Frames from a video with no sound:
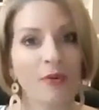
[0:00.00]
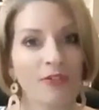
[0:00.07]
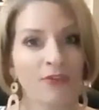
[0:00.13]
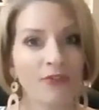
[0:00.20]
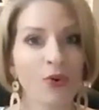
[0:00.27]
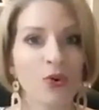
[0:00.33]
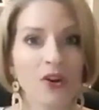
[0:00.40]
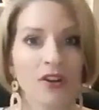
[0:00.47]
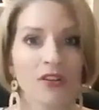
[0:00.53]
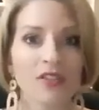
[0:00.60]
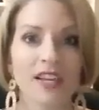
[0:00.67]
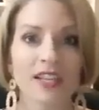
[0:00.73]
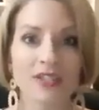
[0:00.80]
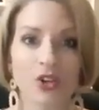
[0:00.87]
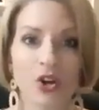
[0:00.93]
before
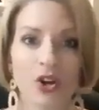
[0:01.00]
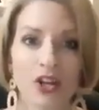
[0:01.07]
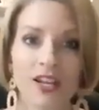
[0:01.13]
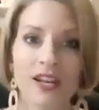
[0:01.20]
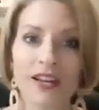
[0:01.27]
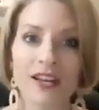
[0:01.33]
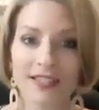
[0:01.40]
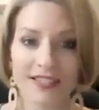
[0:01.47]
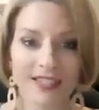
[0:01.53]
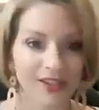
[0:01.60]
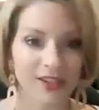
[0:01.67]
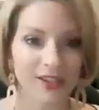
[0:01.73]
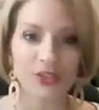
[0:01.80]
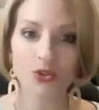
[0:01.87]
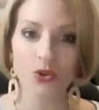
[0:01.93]
they started
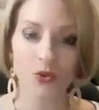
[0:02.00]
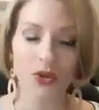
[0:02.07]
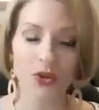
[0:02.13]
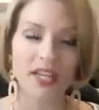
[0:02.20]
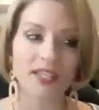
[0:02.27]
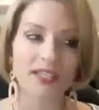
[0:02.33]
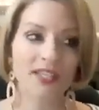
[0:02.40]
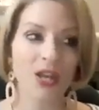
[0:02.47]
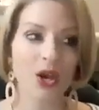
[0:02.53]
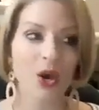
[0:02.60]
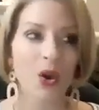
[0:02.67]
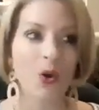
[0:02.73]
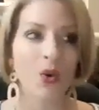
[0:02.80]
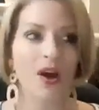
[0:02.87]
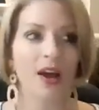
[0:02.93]
selling jewelry.
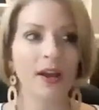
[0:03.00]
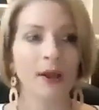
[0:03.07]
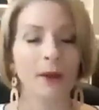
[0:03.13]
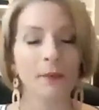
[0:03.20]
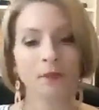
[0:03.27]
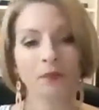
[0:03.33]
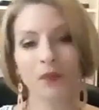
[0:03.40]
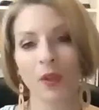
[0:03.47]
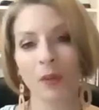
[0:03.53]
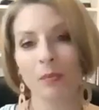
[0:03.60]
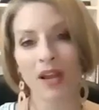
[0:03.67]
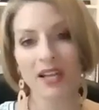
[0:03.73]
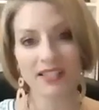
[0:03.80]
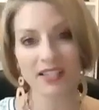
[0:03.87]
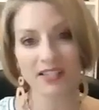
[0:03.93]
So
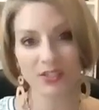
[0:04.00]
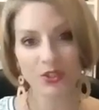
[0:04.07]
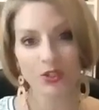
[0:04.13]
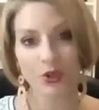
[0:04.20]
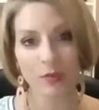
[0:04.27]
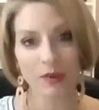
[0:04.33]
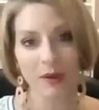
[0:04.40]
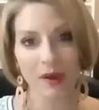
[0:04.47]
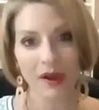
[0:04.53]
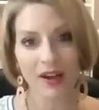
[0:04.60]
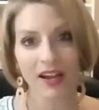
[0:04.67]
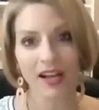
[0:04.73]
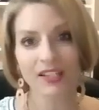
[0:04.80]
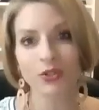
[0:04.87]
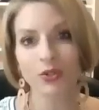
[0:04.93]
my sister told me about
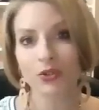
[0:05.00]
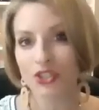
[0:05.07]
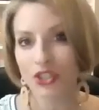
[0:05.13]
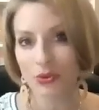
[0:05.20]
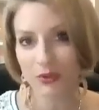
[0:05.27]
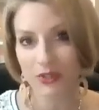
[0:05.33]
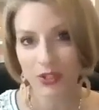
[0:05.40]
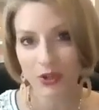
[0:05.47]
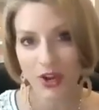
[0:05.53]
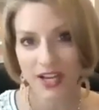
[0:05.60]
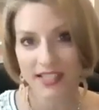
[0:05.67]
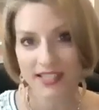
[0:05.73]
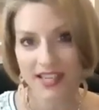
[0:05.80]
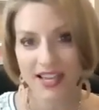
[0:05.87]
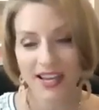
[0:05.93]
it. I told her she was
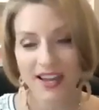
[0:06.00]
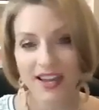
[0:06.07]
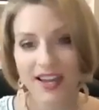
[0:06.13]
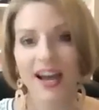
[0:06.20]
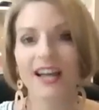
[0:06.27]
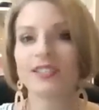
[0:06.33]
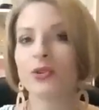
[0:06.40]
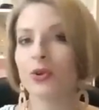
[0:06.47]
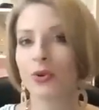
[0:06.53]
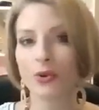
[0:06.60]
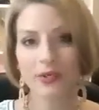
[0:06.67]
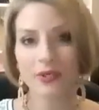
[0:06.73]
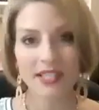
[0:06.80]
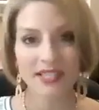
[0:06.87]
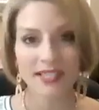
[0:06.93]
crazy. I told her
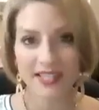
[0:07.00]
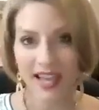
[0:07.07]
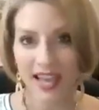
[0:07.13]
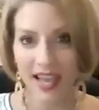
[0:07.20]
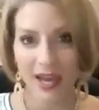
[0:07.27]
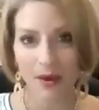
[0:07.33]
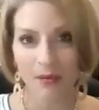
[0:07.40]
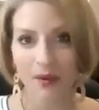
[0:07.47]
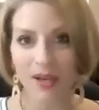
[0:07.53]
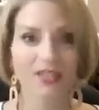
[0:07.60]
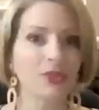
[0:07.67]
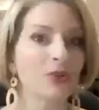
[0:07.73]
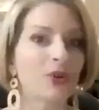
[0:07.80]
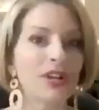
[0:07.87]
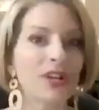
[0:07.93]
it was a scam. I
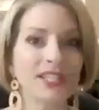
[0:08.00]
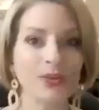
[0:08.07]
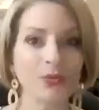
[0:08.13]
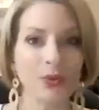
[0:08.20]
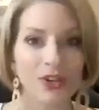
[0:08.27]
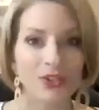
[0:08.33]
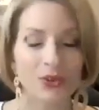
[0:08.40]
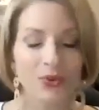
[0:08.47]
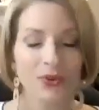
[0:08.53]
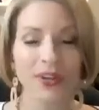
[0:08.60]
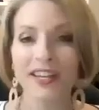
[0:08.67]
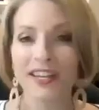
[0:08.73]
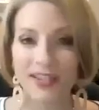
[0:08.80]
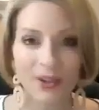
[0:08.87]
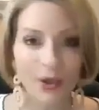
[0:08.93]
told her I didn't wear
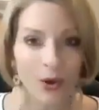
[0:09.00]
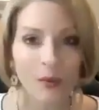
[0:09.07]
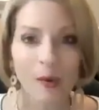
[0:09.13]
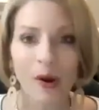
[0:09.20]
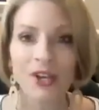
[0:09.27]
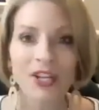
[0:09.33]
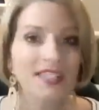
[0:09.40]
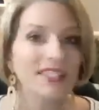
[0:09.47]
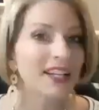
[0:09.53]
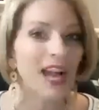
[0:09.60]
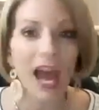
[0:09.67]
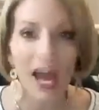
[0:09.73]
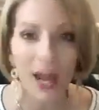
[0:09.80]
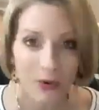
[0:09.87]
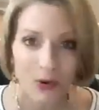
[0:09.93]
jewelry. I didn't go to parties
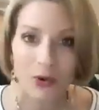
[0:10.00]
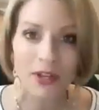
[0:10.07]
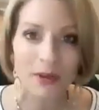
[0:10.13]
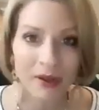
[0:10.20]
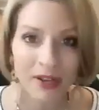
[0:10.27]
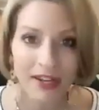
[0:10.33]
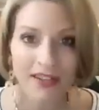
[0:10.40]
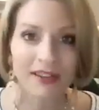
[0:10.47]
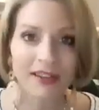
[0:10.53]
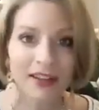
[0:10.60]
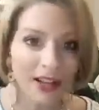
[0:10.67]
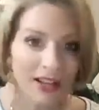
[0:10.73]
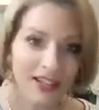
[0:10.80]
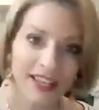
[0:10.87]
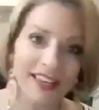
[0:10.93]
and I don't know anybody.
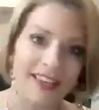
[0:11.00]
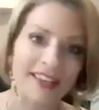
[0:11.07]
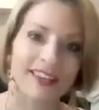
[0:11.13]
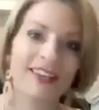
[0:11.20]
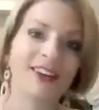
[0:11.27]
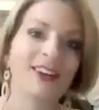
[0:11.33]
Click.